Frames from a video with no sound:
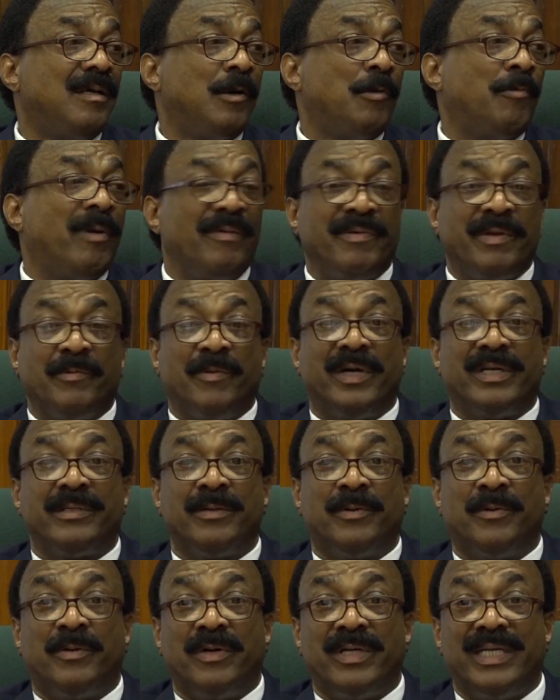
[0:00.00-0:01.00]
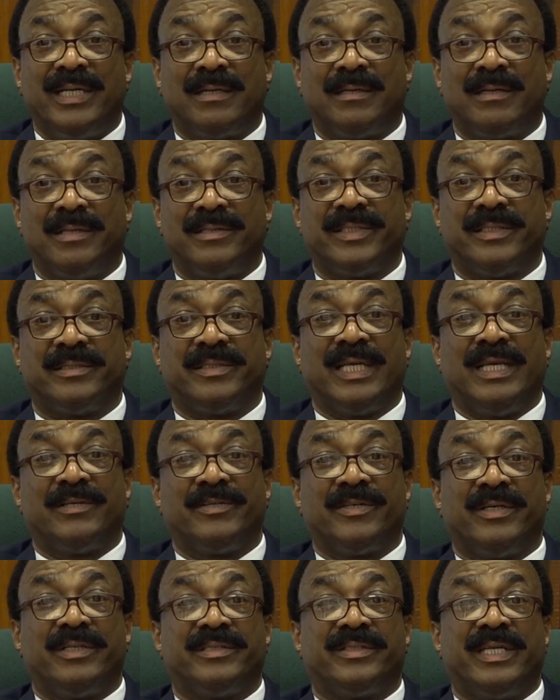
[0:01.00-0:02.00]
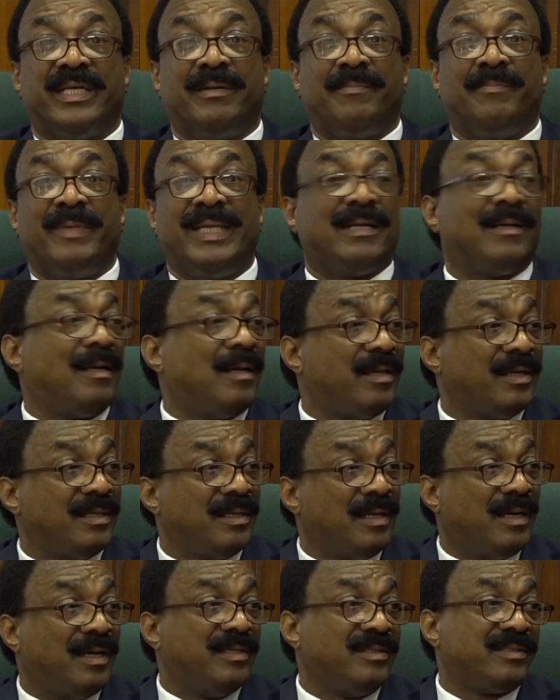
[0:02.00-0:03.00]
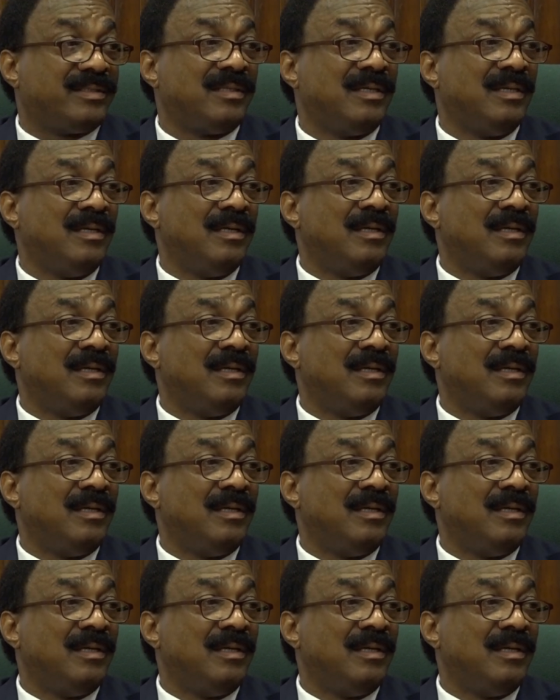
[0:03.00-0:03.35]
When we weren't holding consultations, they made a lot of noise.